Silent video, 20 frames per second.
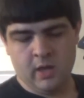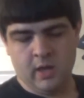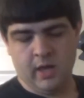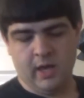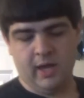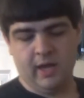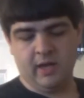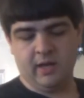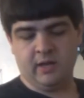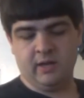
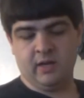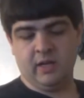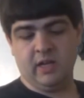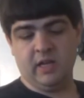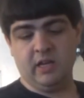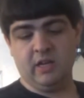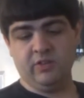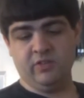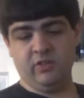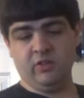And it
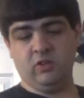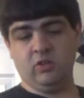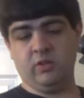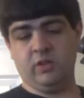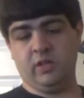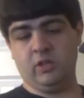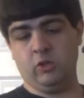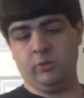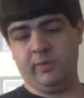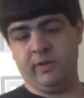is in a
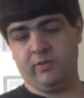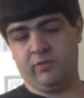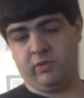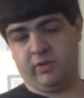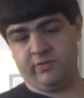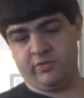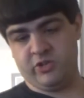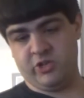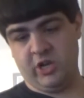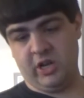little bit of
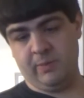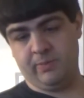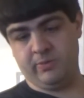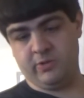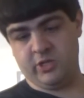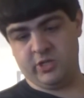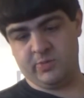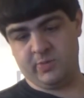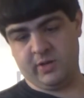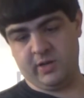rough shape
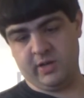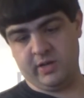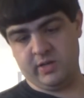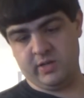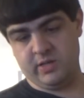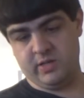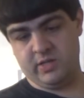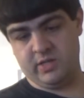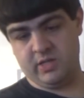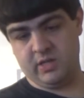just
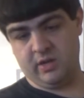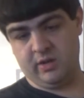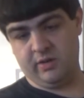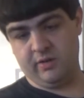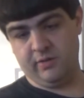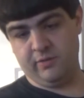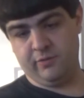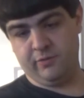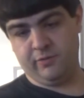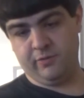because
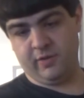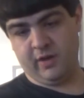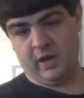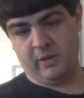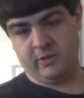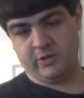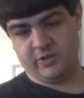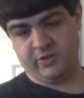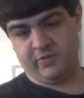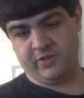of
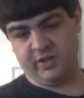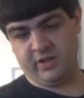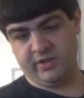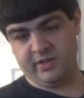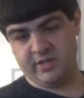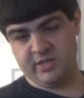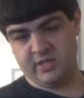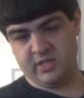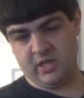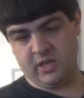how much I've done to
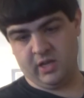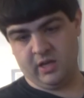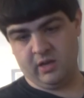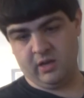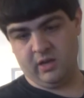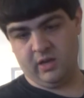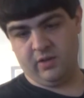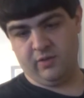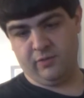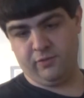this
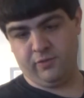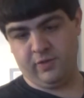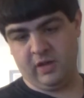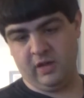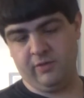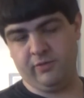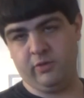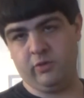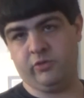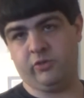thing. If
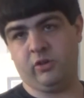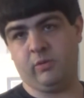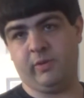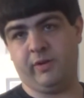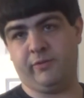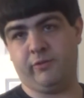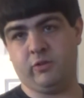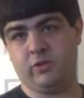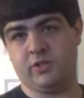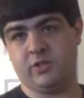any of you saw
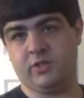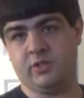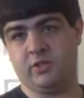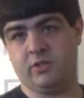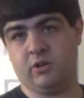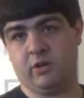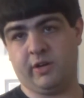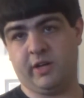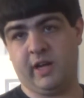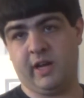my first
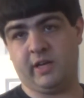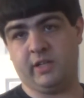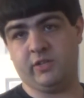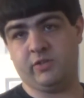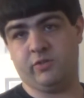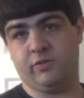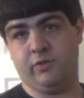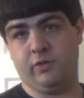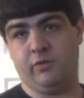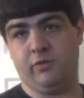Dark
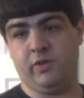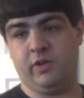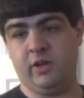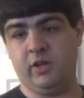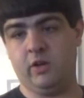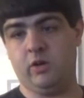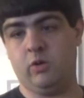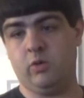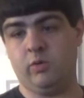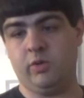Catalyst review
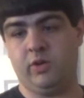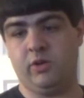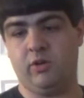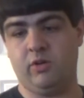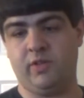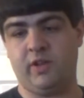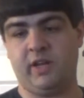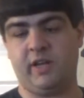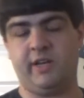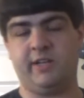video, you
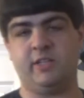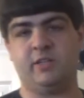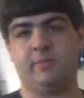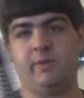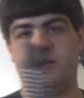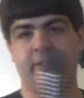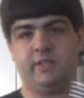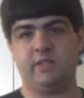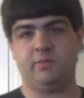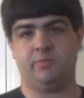know that I
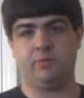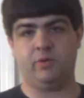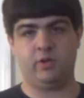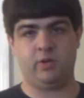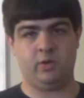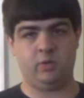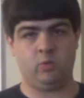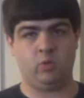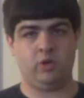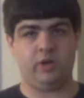customized it, put
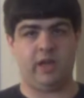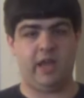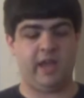a wood